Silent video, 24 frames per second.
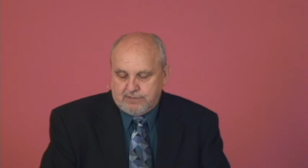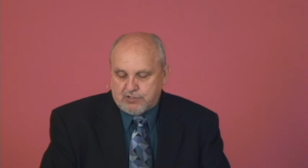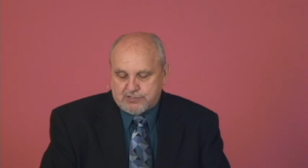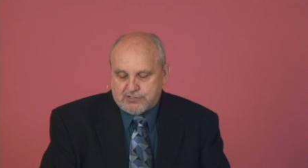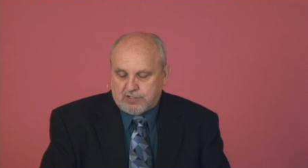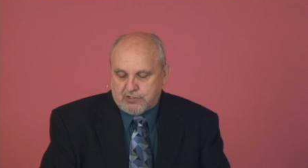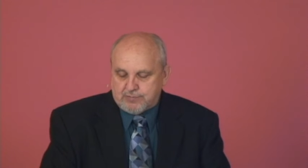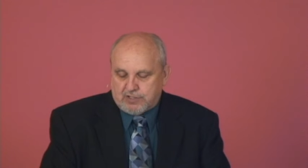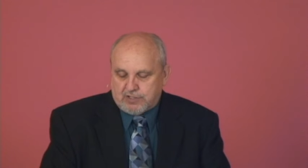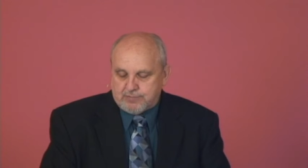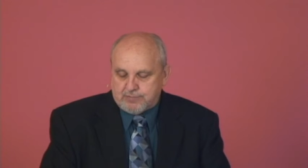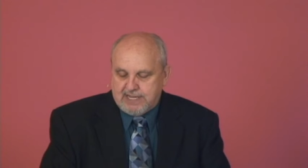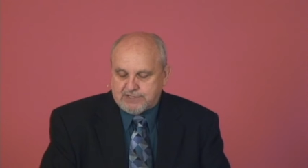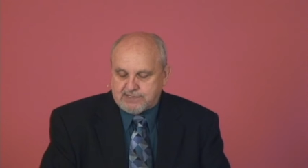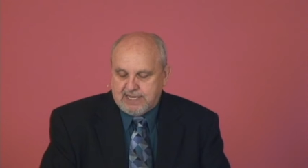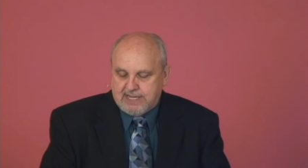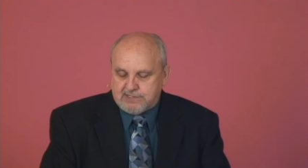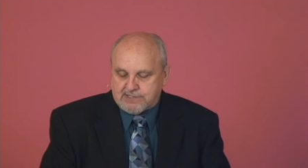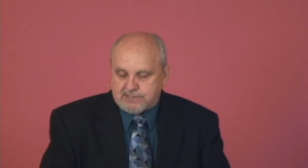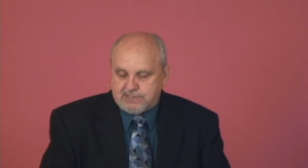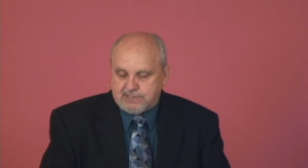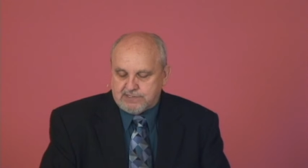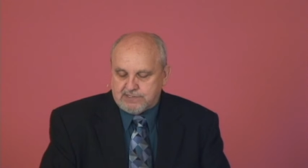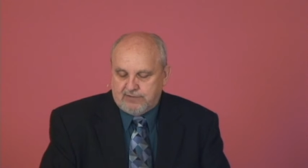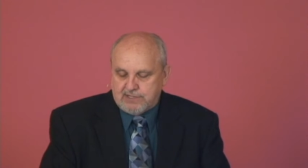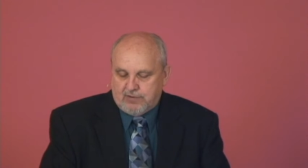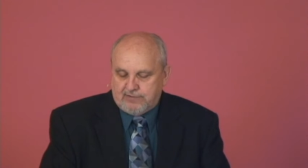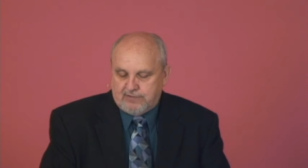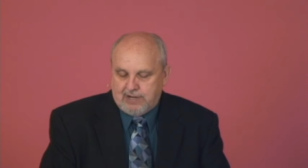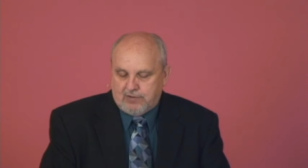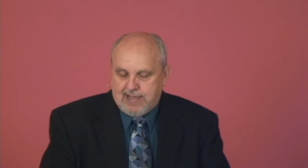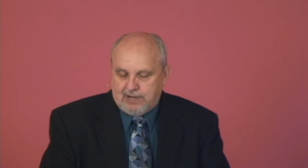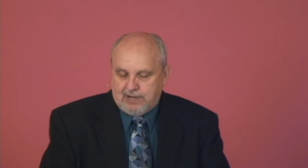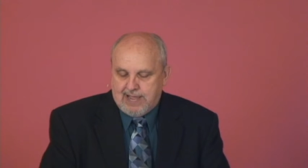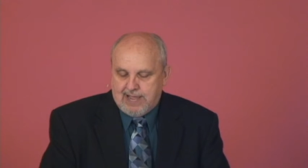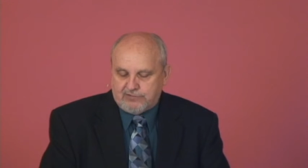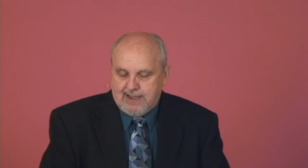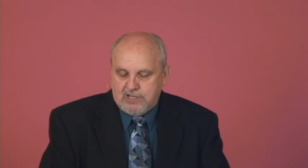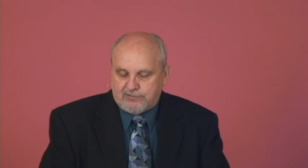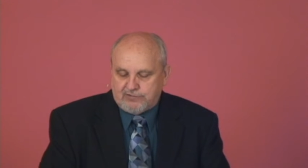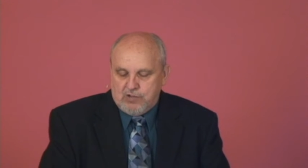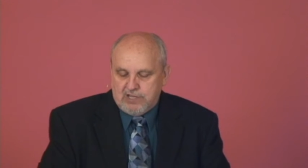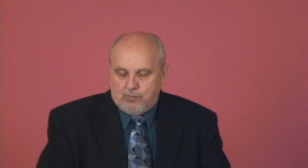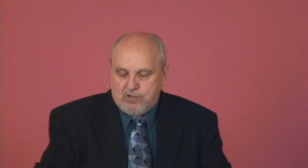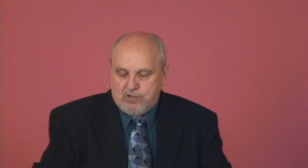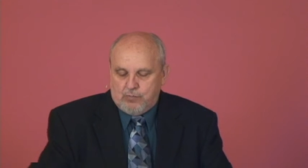the circumstances of our lives.